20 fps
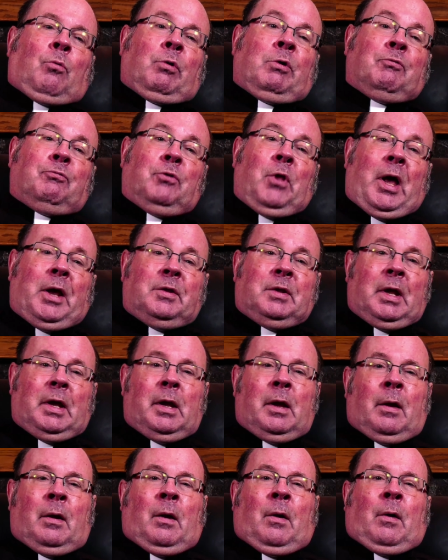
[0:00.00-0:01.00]

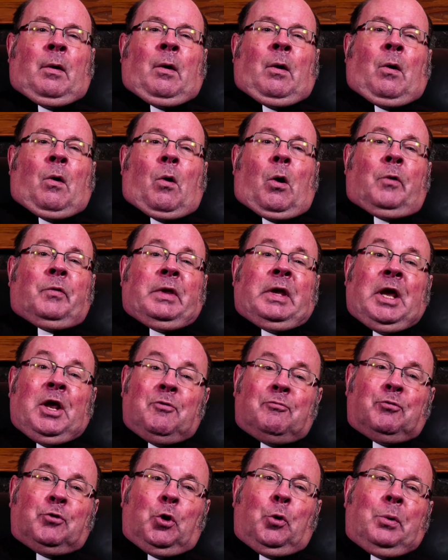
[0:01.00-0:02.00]
reflecting on the
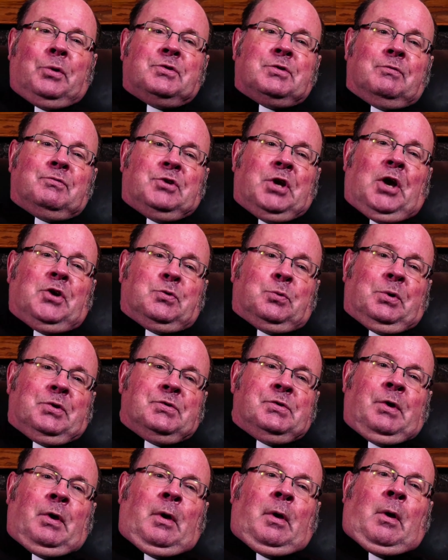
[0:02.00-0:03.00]
influence of
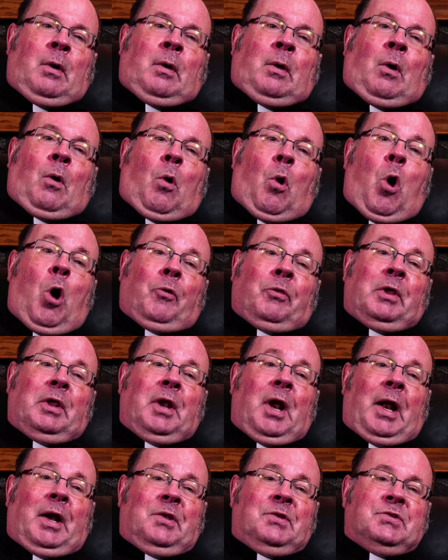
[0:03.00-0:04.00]
Jesuits on the
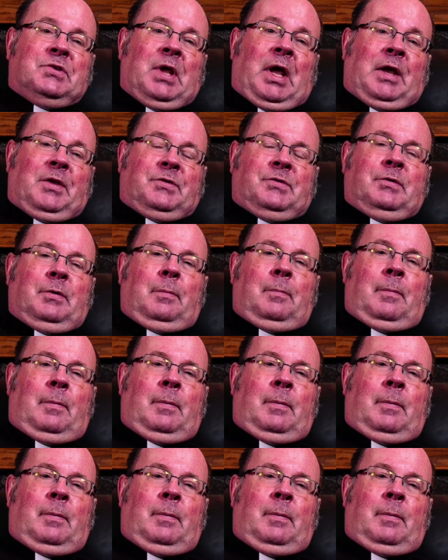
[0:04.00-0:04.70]
United States.